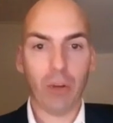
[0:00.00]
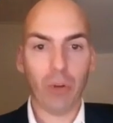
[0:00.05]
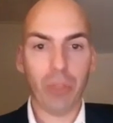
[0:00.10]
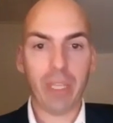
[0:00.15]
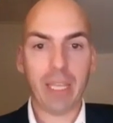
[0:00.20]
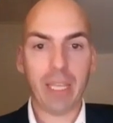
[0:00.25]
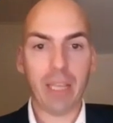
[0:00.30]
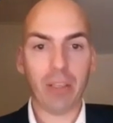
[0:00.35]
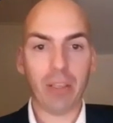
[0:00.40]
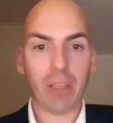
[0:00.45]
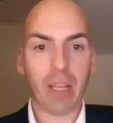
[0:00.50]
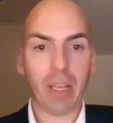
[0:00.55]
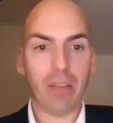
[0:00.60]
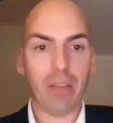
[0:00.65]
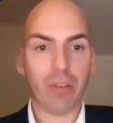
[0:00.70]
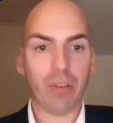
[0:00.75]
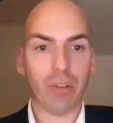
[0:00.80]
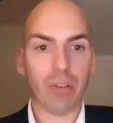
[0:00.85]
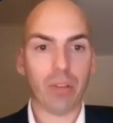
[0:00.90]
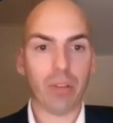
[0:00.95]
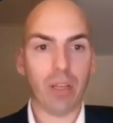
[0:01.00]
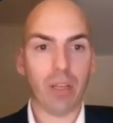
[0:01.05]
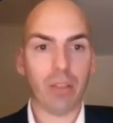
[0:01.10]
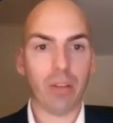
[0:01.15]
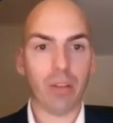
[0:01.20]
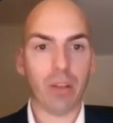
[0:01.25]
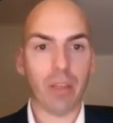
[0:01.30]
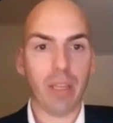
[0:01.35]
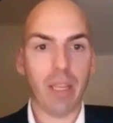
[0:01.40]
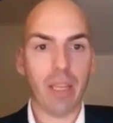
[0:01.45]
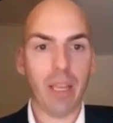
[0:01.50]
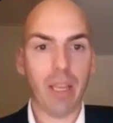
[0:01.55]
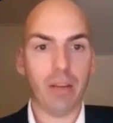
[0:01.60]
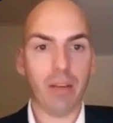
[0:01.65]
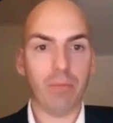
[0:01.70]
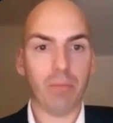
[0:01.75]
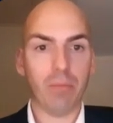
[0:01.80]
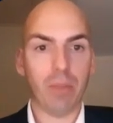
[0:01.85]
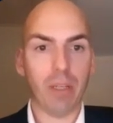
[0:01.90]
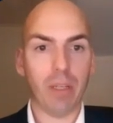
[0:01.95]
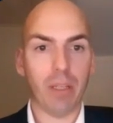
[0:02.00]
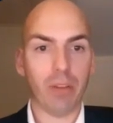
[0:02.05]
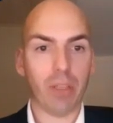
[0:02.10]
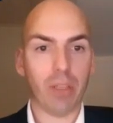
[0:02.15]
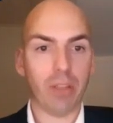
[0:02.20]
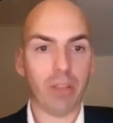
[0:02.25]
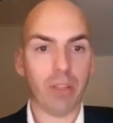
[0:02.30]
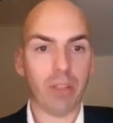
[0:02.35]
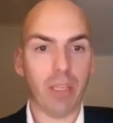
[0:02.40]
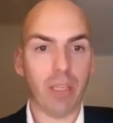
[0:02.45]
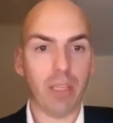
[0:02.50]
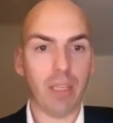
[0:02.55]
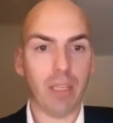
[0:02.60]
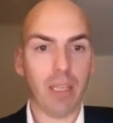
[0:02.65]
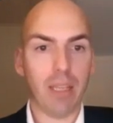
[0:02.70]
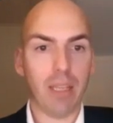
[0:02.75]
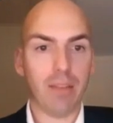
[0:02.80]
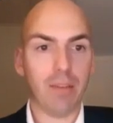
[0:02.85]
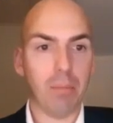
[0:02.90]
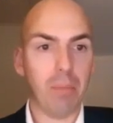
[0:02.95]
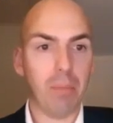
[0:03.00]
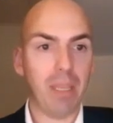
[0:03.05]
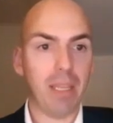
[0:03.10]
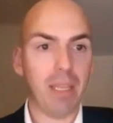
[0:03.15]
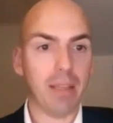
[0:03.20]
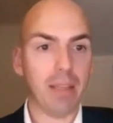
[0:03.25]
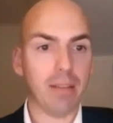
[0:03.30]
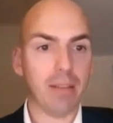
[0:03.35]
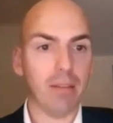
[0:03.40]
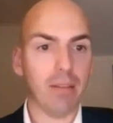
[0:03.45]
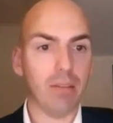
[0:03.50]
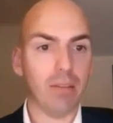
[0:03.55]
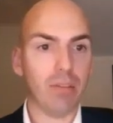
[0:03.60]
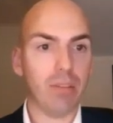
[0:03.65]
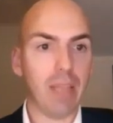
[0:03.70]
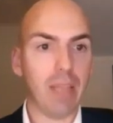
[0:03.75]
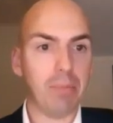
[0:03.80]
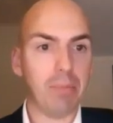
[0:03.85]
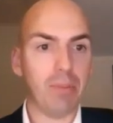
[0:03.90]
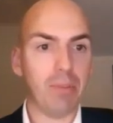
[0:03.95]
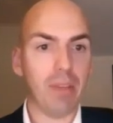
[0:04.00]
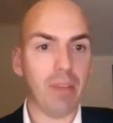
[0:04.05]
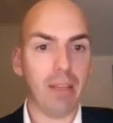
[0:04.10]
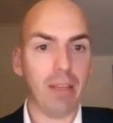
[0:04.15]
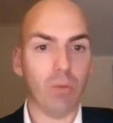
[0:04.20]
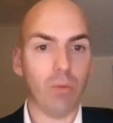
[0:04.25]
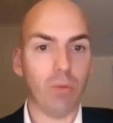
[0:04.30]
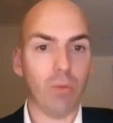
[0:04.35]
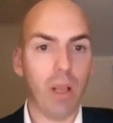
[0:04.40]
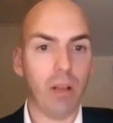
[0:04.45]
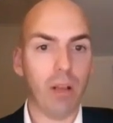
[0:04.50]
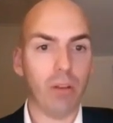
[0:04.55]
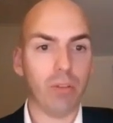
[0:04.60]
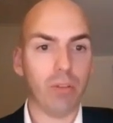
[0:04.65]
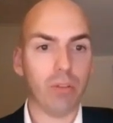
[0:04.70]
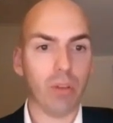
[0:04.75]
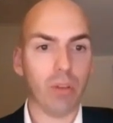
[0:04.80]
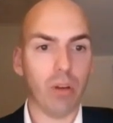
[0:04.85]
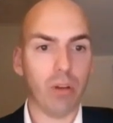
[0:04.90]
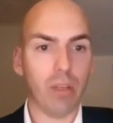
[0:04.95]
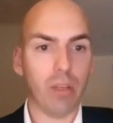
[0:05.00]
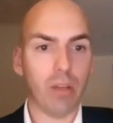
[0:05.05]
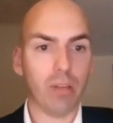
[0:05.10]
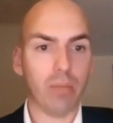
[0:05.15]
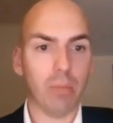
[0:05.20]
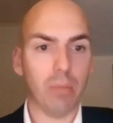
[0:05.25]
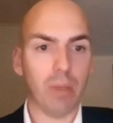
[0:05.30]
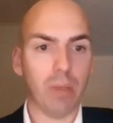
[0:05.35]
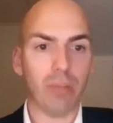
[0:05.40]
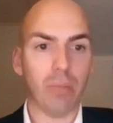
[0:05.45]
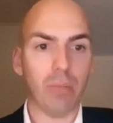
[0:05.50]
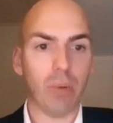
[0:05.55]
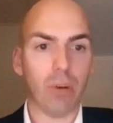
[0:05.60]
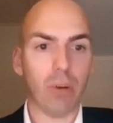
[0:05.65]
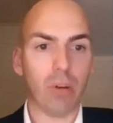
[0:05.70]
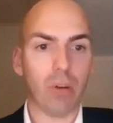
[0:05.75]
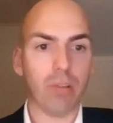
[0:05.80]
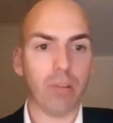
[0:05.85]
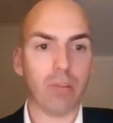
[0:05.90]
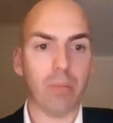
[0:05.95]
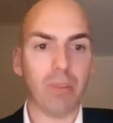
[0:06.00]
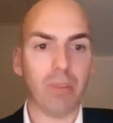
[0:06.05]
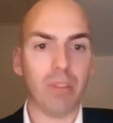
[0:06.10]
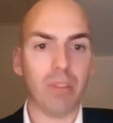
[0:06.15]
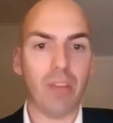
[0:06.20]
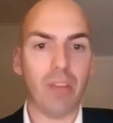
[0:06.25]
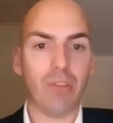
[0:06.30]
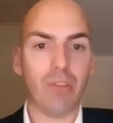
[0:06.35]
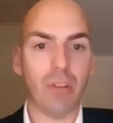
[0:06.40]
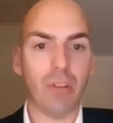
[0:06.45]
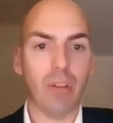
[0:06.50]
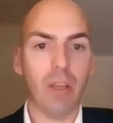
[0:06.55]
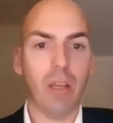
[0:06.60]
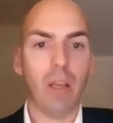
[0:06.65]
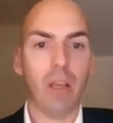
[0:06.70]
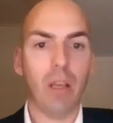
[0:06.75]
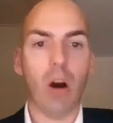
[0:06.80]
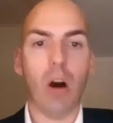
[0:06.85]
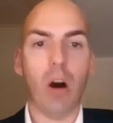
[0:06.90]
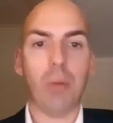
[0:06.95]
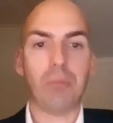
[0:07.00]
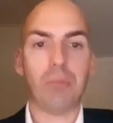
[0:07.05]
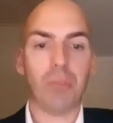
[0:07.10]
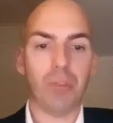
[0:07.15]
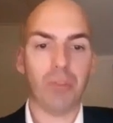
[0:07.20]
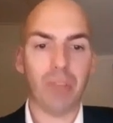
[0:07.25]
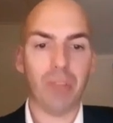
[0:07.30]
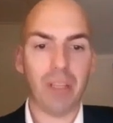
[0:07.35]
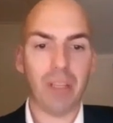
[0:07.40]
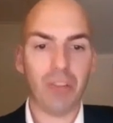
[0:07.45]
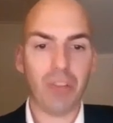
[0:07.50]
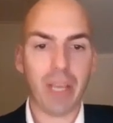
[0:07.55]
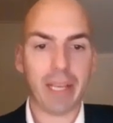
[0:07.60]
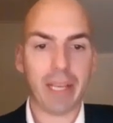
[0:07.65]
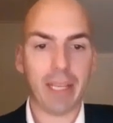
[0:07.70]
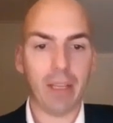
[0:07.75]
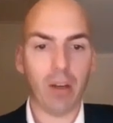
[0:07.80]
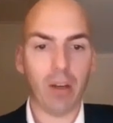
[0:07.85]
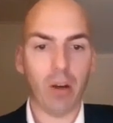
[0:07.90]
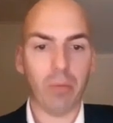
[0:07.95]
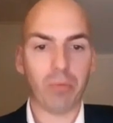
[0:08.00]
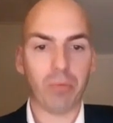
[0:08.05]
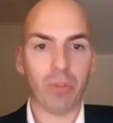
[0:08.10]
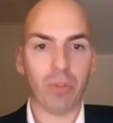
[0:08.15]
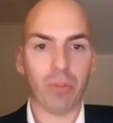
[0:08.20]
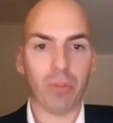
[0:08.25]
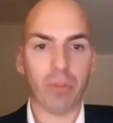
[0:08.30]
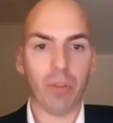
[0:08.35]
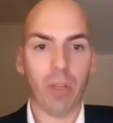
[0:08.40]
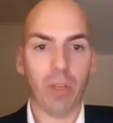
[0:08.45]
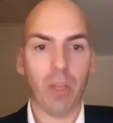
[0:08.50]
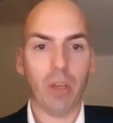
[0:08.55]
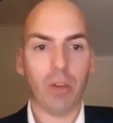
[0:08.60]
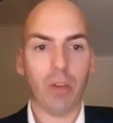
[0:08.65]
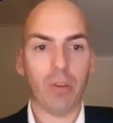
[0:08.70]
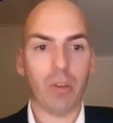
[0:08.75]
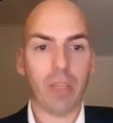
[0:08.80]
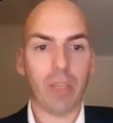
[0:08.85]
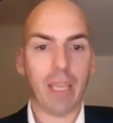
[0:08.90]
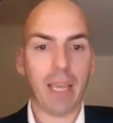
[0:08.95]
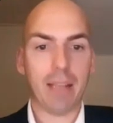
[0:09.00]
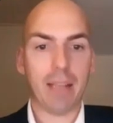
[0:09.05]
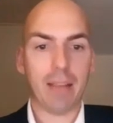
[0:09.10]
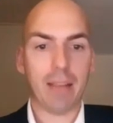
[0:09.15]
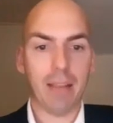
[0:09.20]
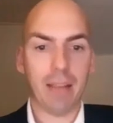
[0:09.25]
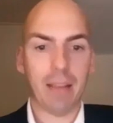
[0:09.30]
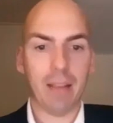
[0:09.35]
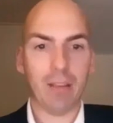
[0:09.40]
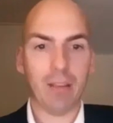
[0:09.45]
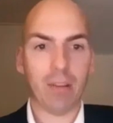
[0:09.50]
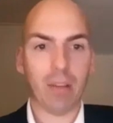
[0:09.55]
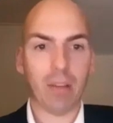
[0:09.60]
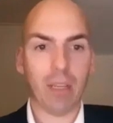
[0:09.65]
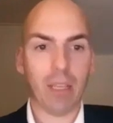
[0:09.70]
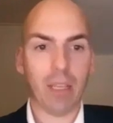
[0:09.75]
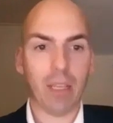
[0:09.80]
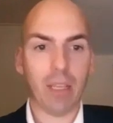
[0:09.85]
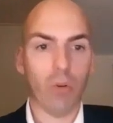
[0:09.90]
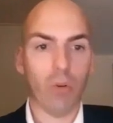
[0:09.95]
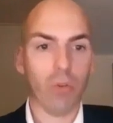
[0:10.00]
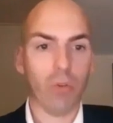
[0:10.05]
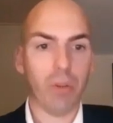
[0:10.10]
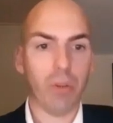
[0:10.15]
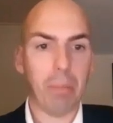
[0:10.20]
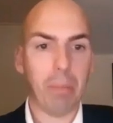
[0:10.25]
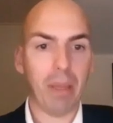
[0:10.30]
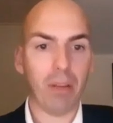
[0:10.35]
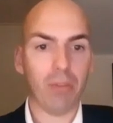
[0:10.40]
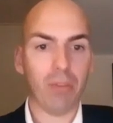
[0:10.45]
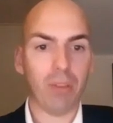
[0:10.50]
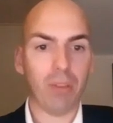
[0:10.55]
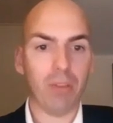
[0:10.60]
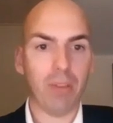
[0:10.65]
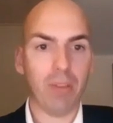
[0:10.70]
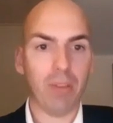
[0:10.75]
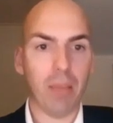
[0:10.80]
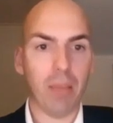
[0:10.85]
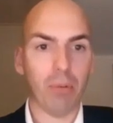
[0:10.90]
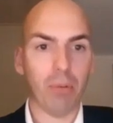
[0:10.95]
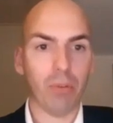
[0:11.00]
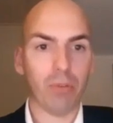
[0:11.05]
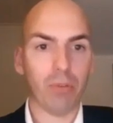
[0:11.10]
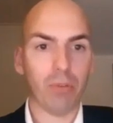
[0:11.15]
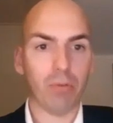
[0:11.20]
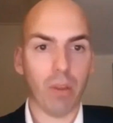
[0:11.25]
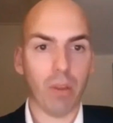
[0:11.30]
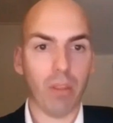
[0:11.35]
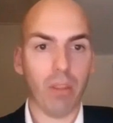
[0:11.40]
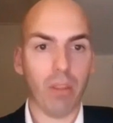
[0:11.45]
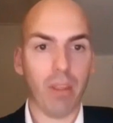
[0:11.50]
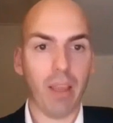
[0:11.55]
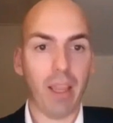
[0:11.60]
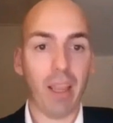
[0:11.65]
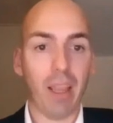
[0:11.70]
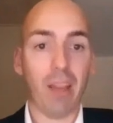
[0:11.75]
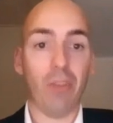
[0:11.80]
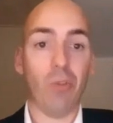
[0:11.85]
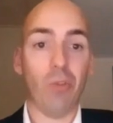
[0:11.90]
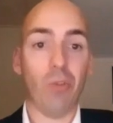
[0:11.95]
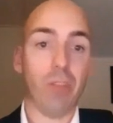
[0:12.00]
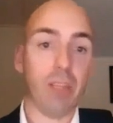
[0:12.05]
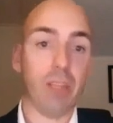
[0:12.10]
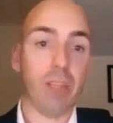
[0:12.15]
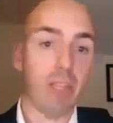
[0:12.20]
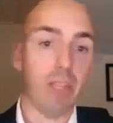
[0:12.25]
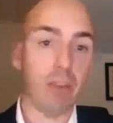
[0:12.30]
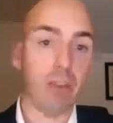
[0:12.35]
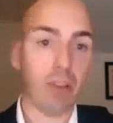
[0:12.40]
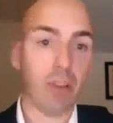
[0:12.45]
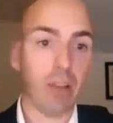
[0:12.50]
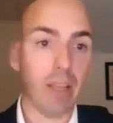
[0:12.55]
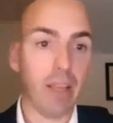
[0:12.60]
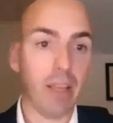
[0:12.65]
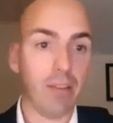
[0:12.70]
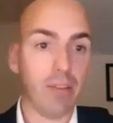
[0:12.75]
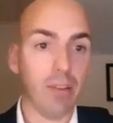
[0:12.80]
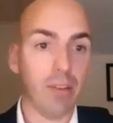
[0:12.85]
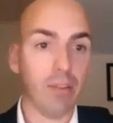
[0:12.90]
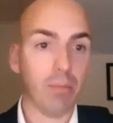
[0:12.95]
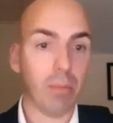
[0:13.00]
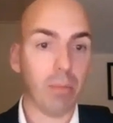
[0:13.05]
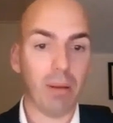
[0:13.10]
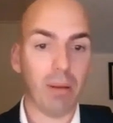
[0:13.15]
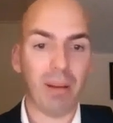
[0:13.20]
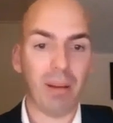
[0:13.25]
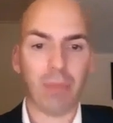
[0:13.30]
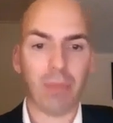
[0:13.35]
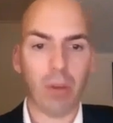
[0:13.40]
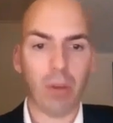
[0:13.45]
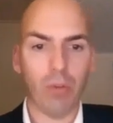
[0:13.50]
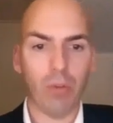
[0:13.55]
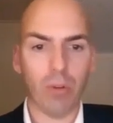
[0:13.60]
All the calculations are done here. You can see the intermediate steps as well, so there's much more customization options and checking options. You get additionally all the penalty tables with all the calculations, but